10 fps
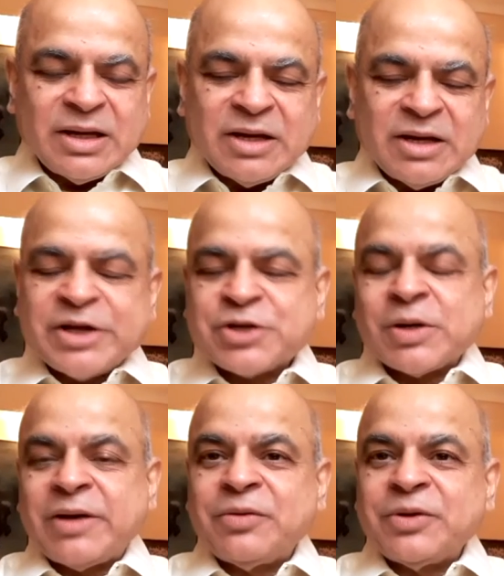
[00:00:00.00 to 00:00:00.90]
eventually
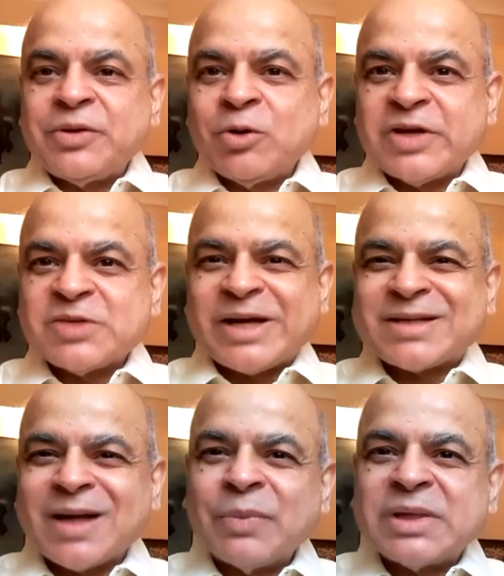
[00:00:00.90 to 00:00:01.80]
you'll always
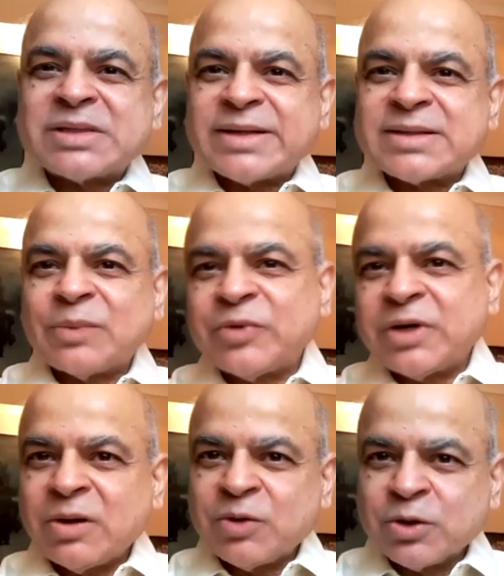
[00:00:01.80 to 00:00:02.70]
make some mistake
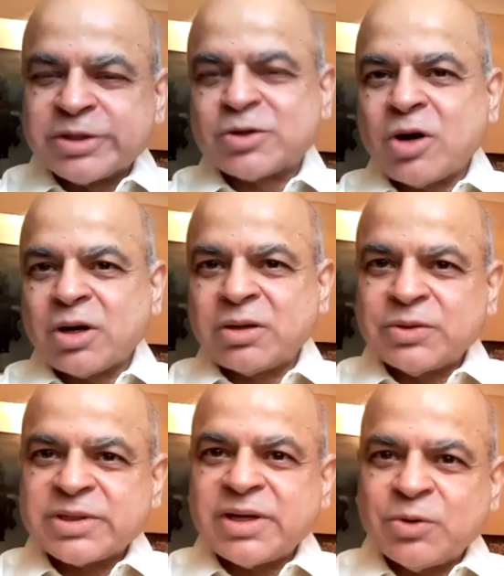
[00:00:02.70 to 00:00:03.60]
somewhere. You have a good stock, you
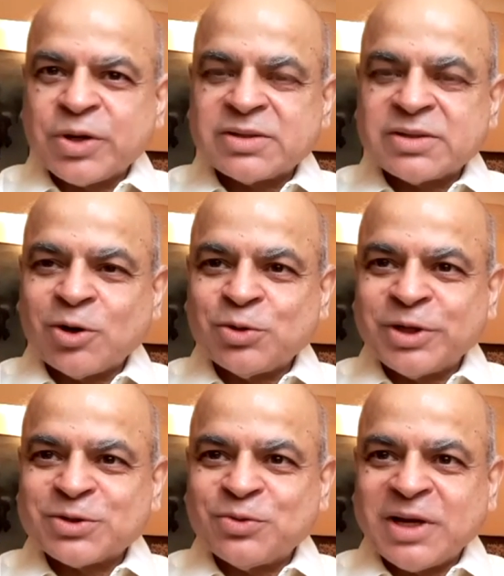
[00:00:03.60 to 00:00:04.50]
say, okay, it's not doing
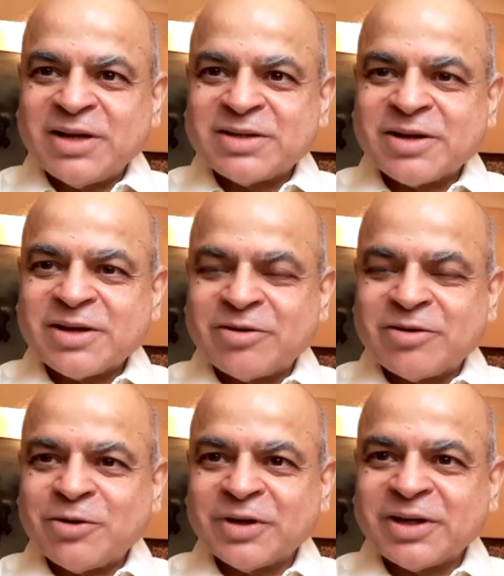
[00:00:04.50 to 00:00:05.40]
so well, let's get
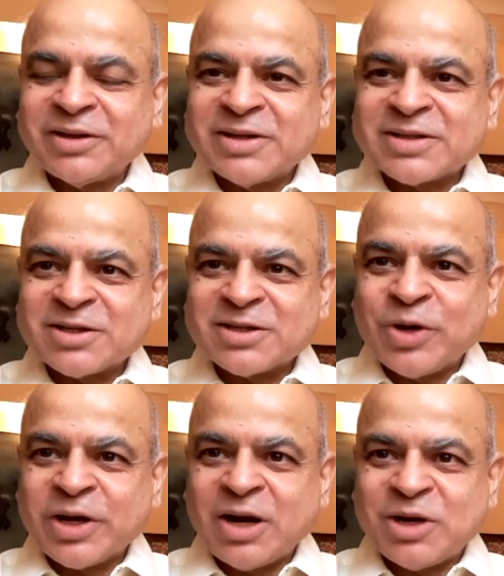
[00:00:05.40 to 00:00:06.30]
rid of it. And then it starts
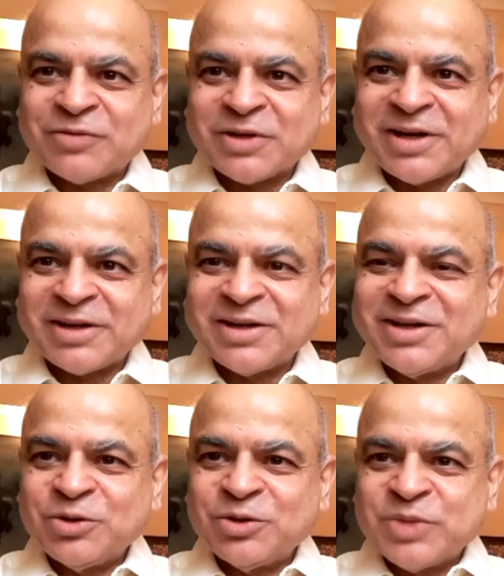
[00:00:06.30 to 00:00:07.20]
going up after that.
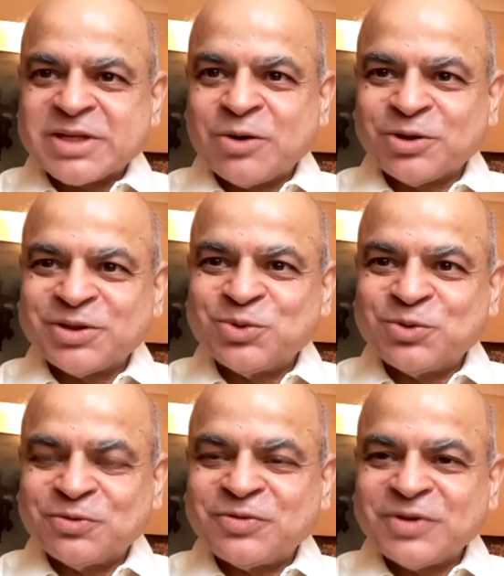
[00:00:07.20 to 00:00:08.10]
You miss out on the
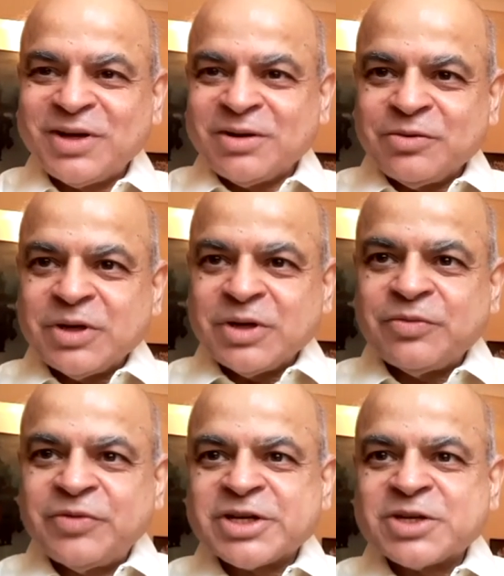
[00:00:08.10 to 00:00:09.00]
move,
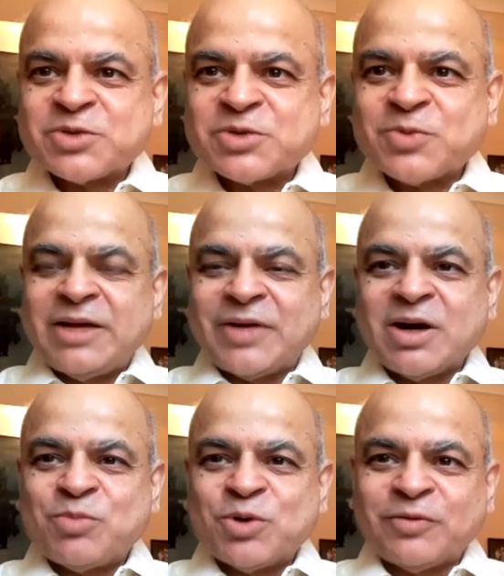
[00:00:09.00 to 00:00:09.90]
which is why
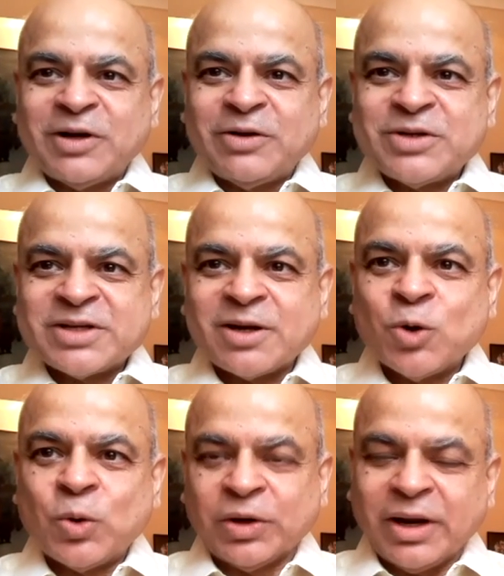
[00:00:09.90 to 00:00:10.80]
leaving a portfolio just
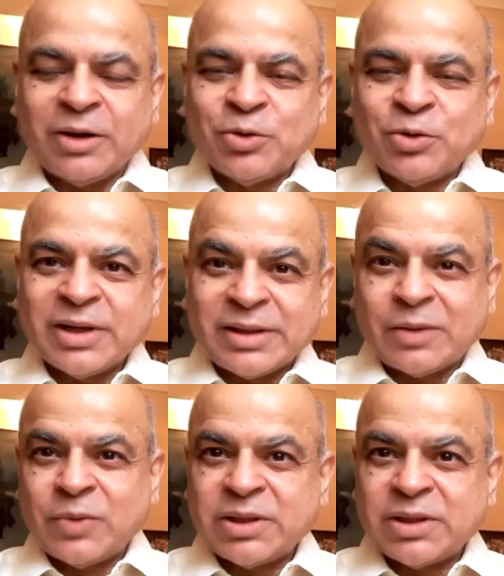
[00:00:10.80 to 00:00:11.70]
alone and doing nothing
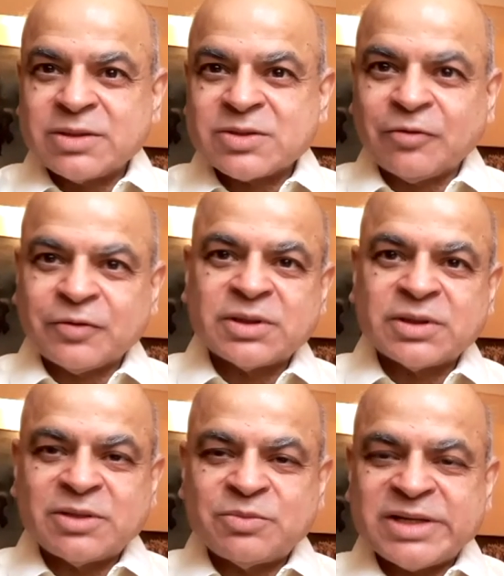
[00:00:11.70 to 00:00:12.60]
with it is
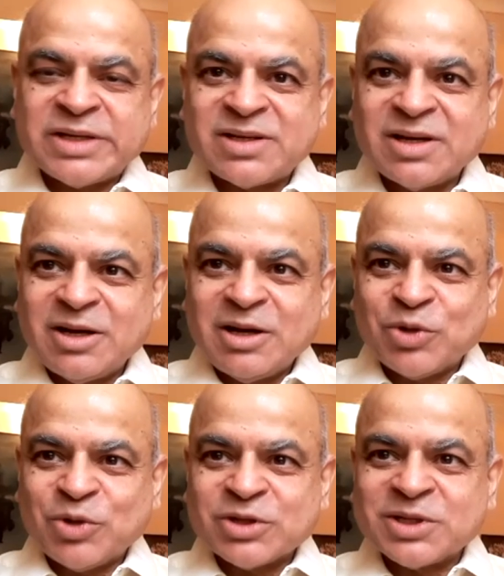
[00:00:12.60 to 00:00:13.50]
often the best
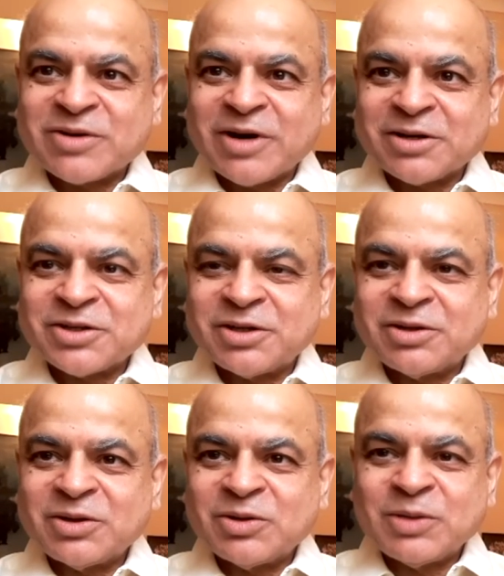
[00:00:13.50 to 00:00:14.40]
possible strategy.